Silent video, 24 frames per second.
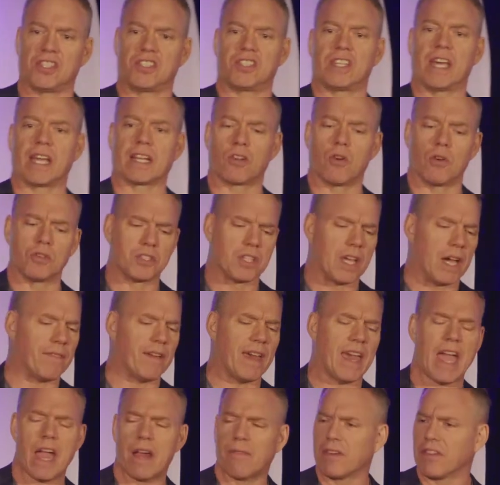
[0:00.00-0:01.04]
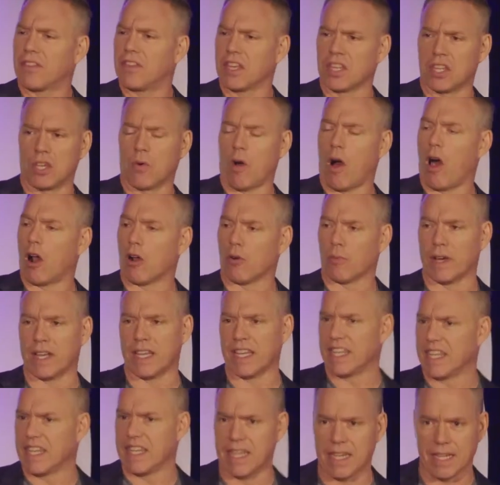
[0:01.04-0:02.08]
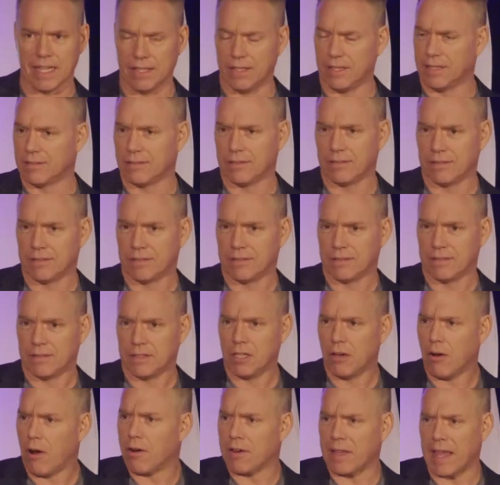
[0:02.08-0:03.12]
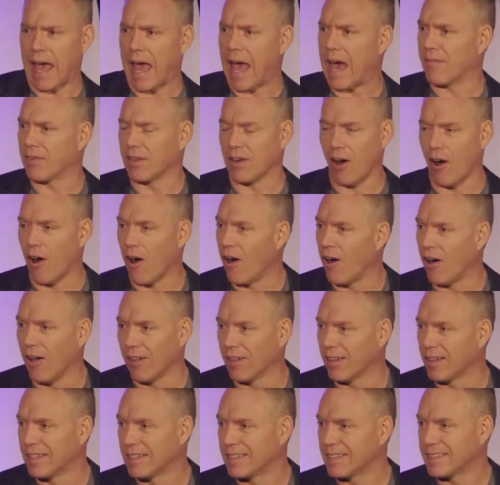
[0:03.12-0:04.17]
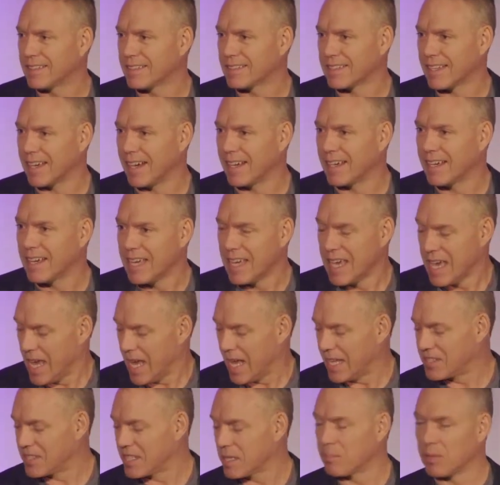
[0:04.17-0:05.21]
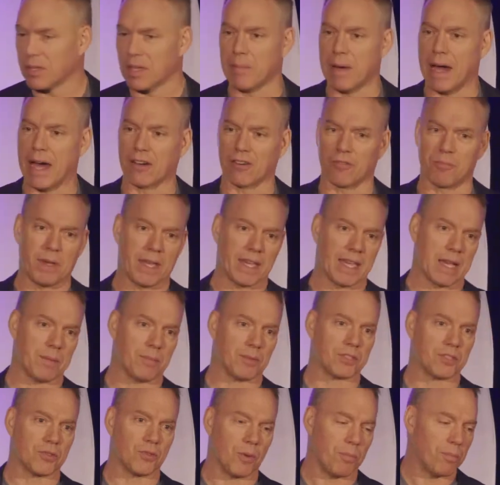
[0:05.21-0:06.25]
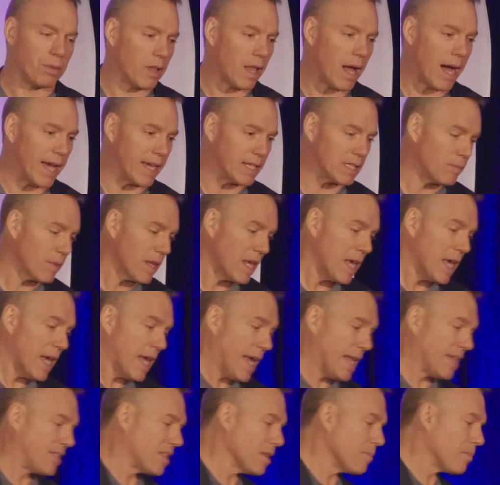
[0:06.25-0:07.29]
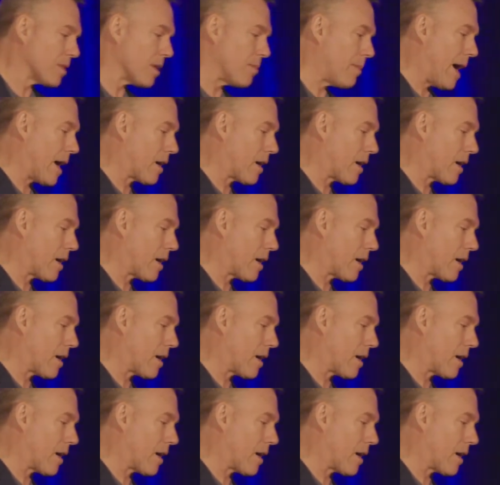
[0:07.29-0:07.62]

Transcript: and set goals. You have everything you already need. You already have it all okay? It's simply a matter of being able to apply it. It's simply a